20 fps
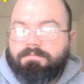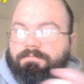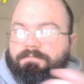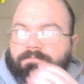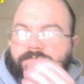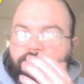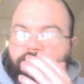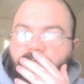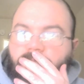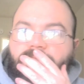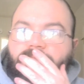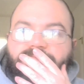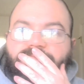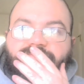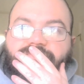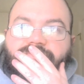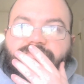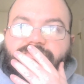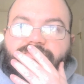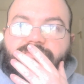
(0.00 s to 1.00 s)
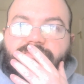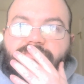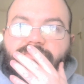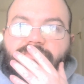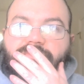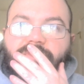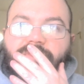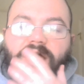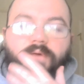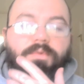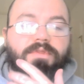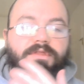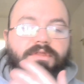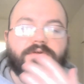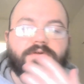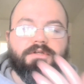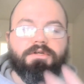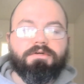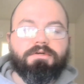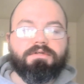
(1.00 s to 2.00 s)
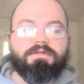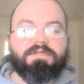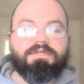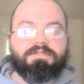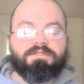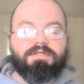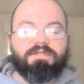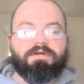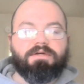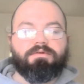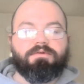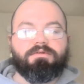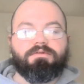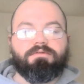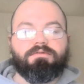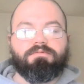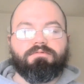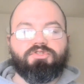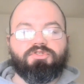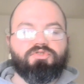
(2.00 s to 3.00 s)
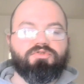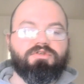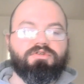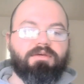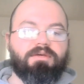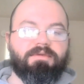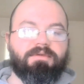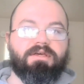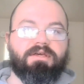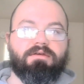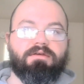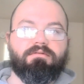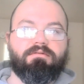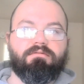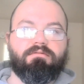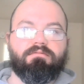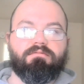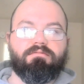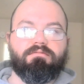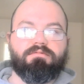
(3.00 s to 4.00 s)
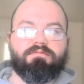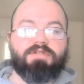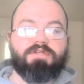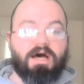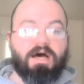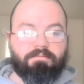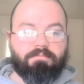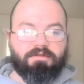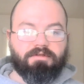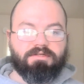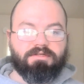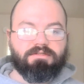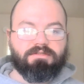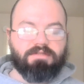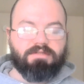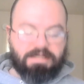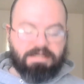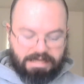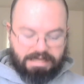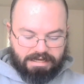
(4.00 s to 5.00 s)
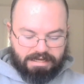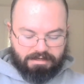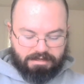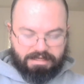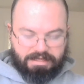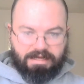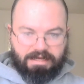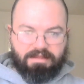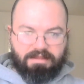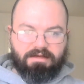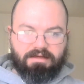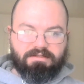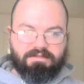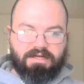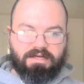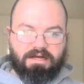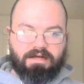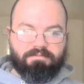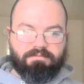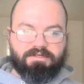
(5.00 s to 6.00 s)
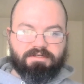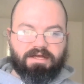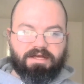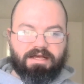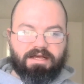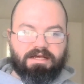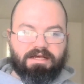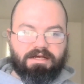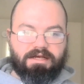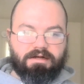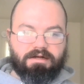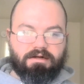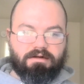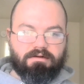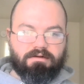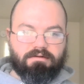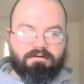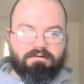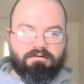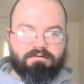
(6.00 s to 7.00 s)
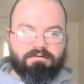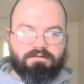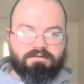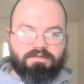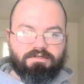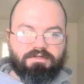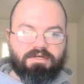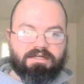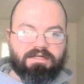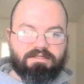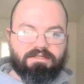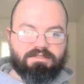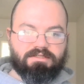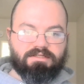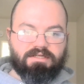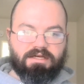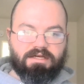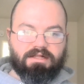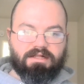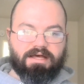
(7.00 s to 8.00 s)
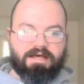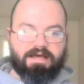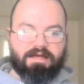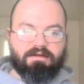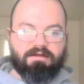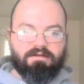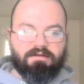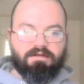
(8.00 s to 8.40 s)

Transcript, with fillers: and what they were doing is they were streaming topless. They had like I think it was like up to like here, so you get to see like